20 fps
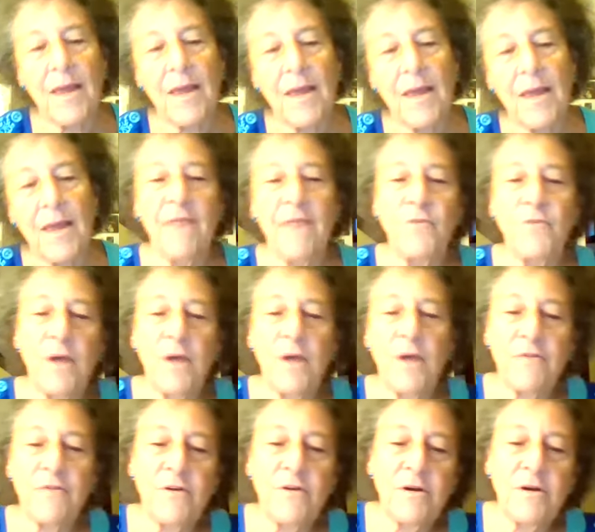Have you
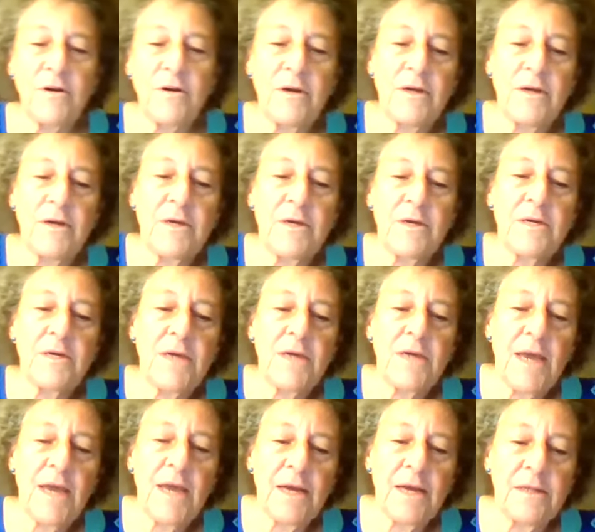ever
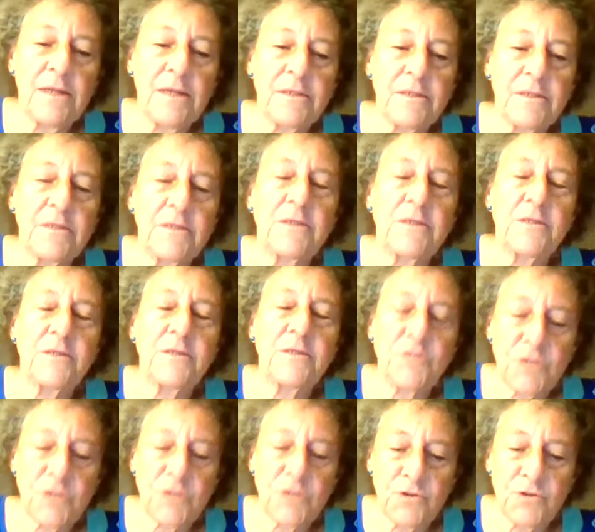held
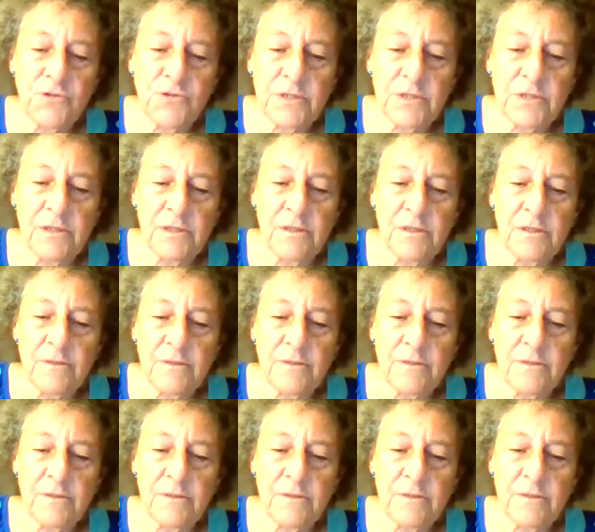so still?